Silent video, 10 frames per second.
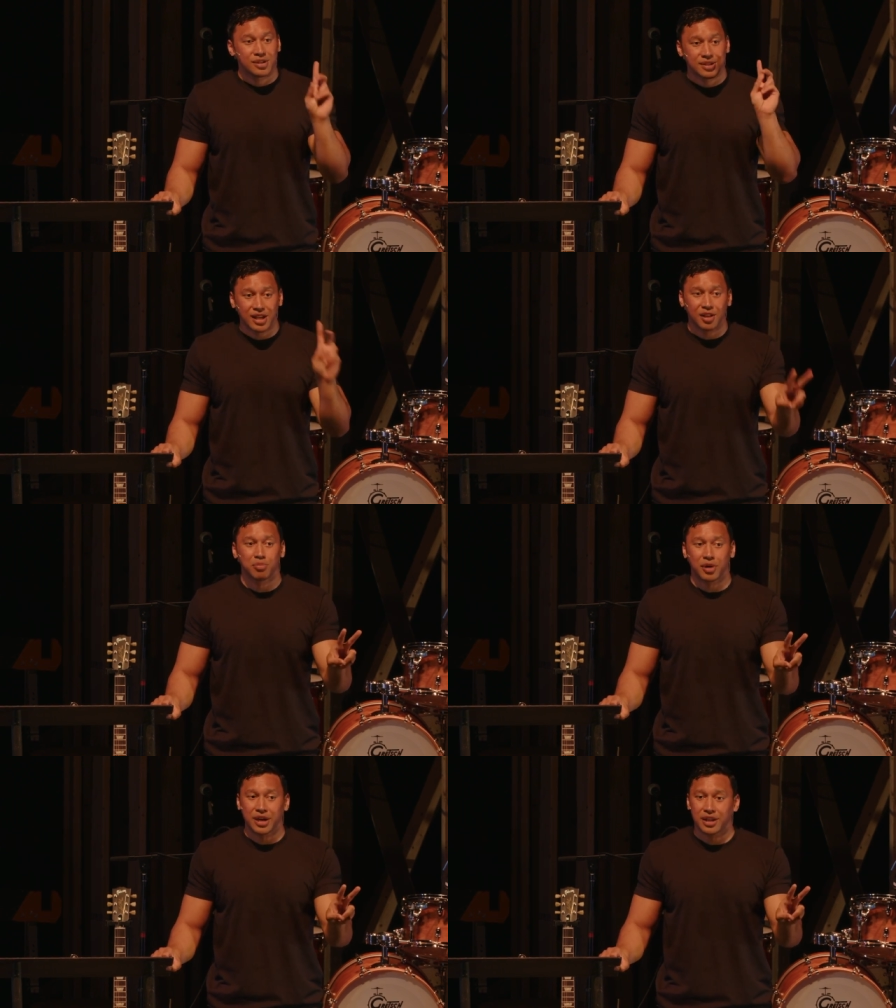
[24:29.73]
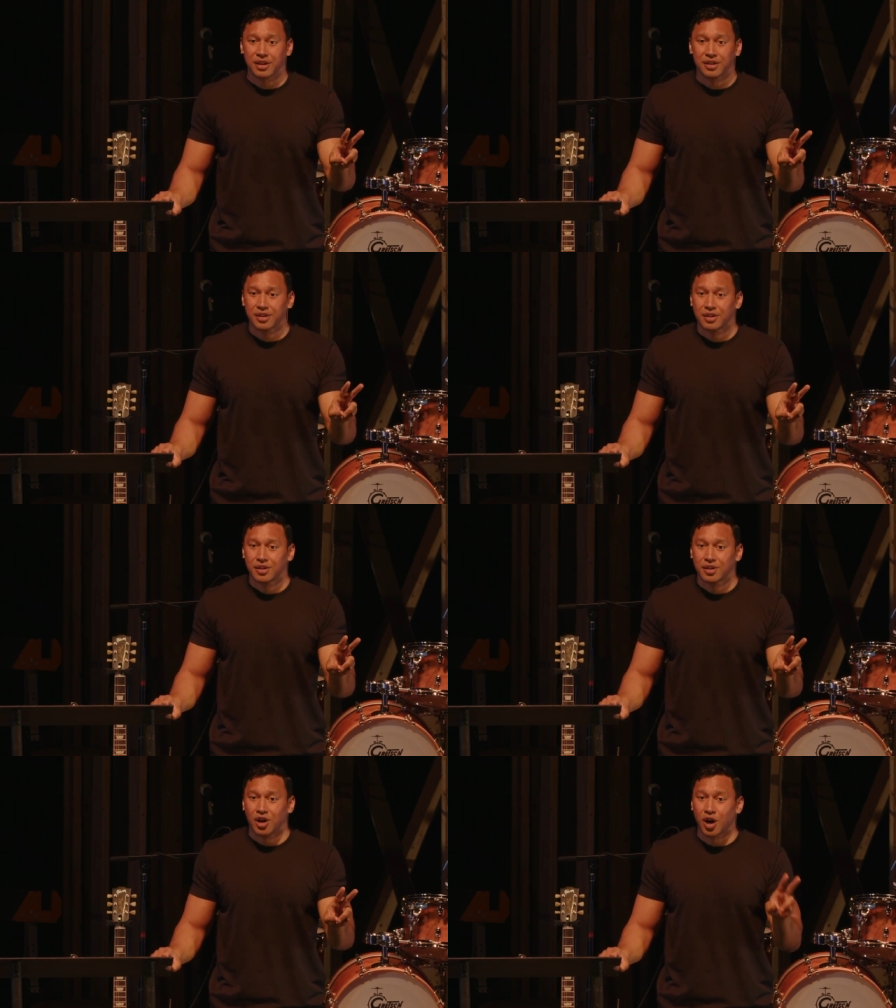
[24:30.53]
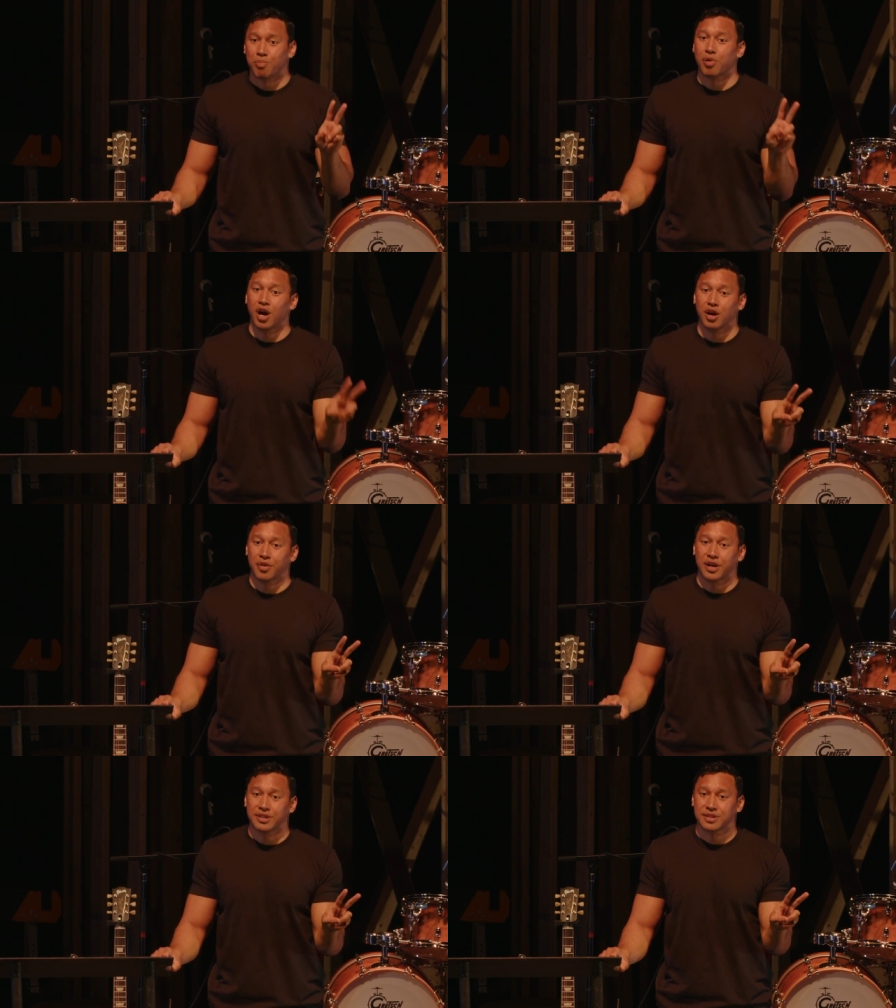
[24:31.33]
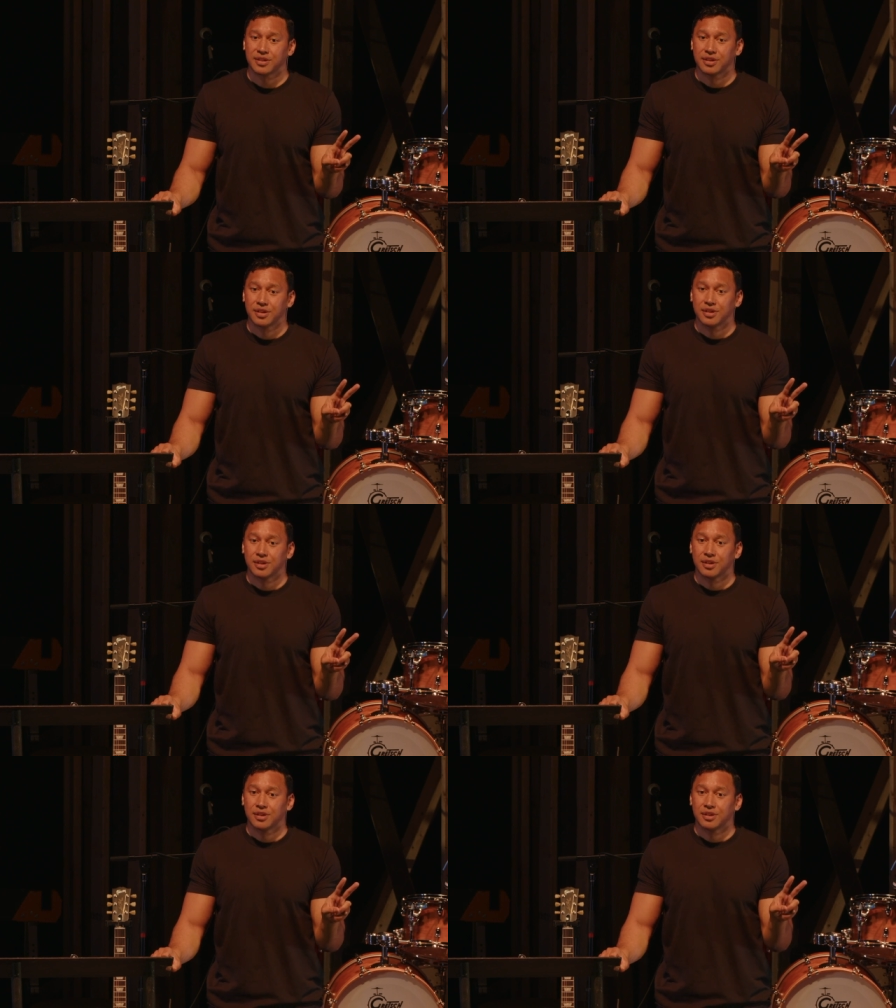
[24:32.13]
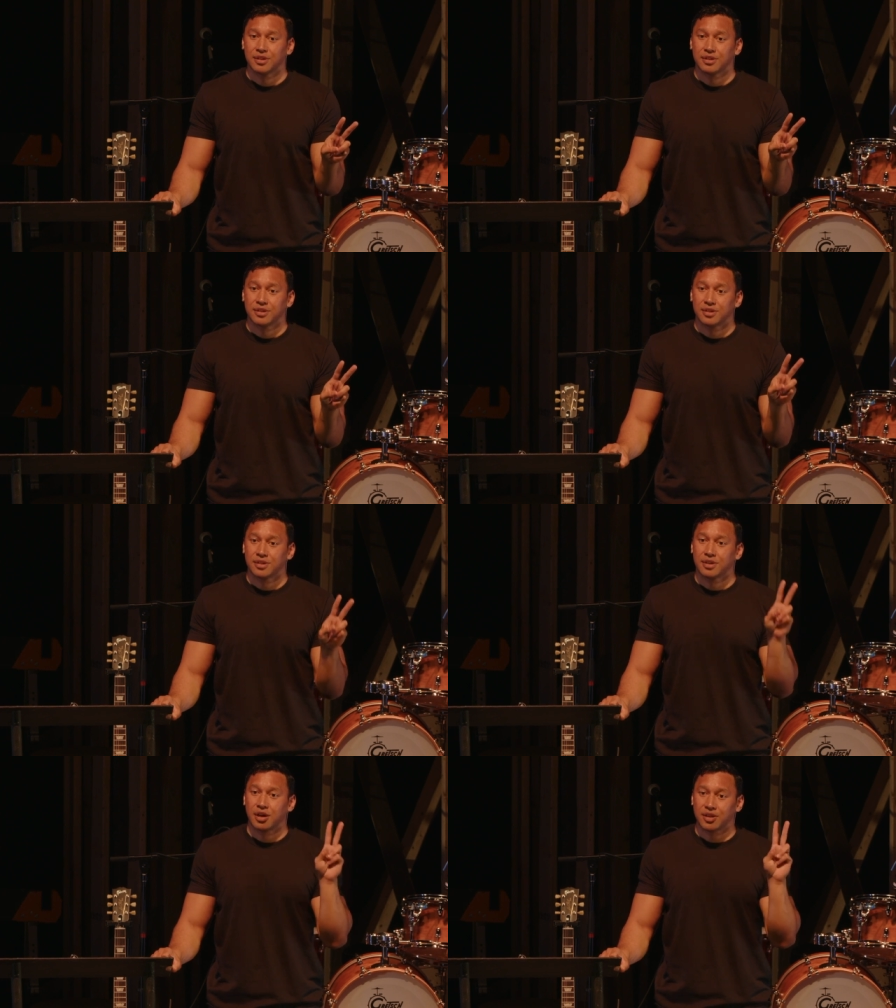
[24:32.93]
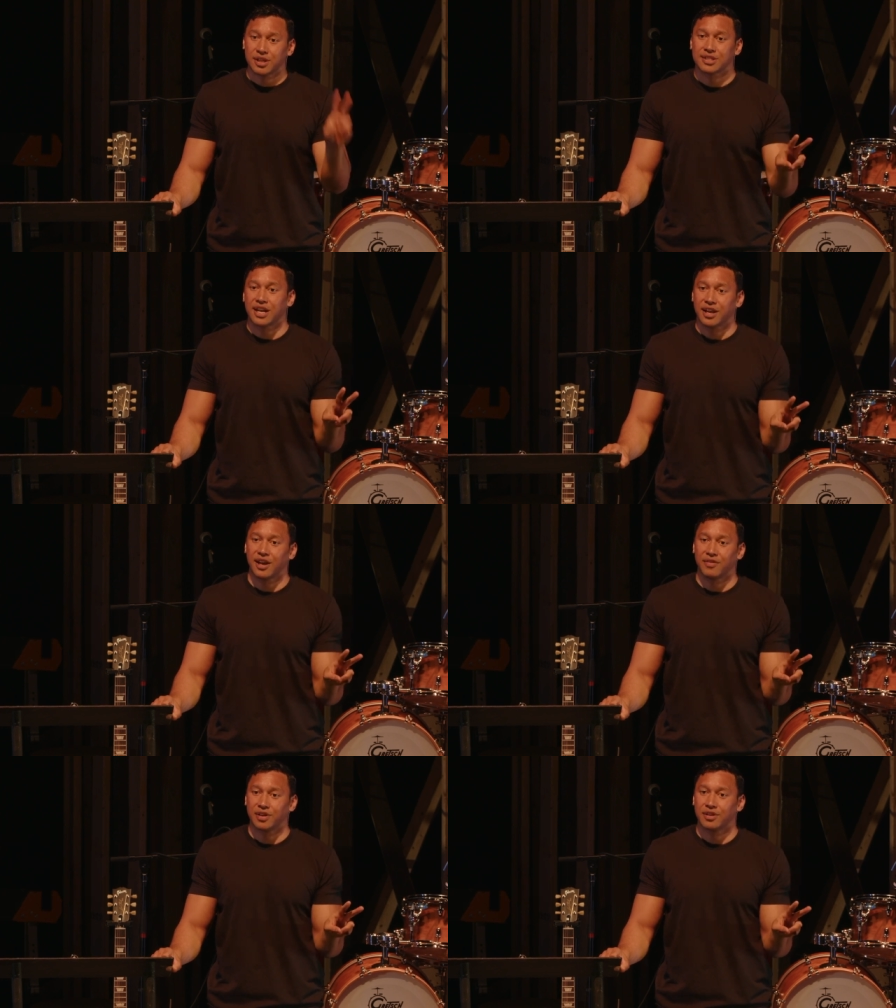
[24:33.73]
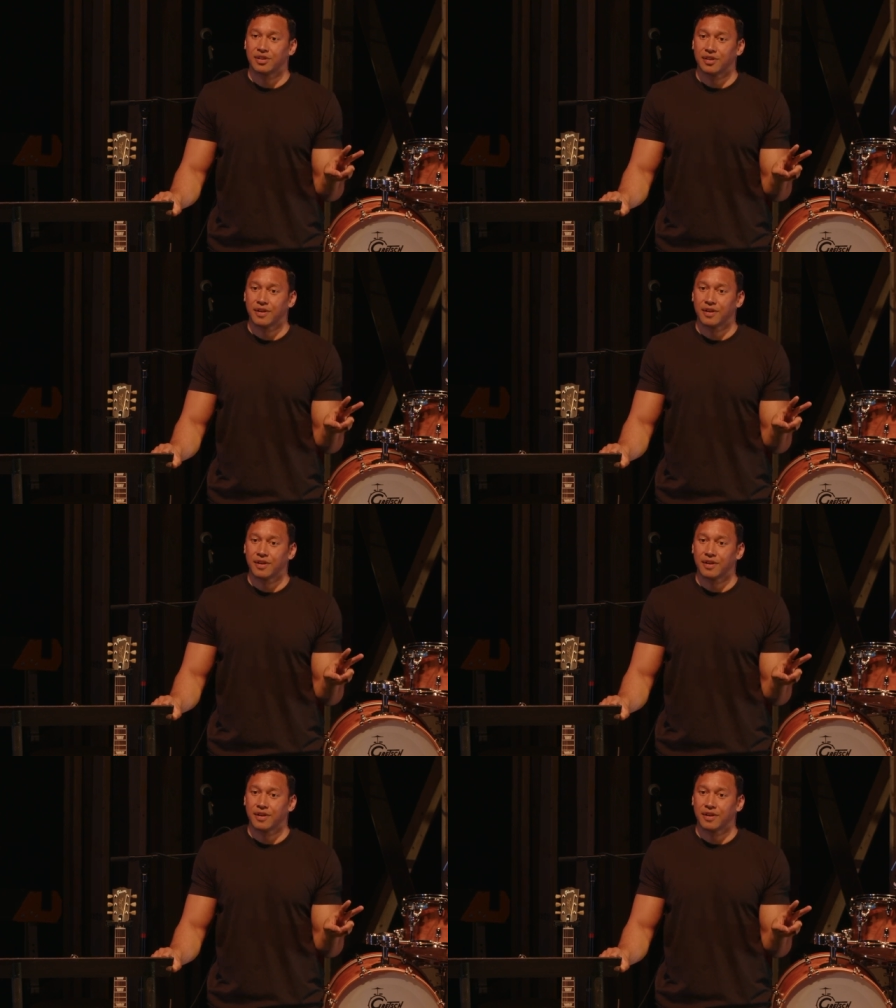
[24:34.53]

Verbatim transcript: celebrating our progress on this side of heaven.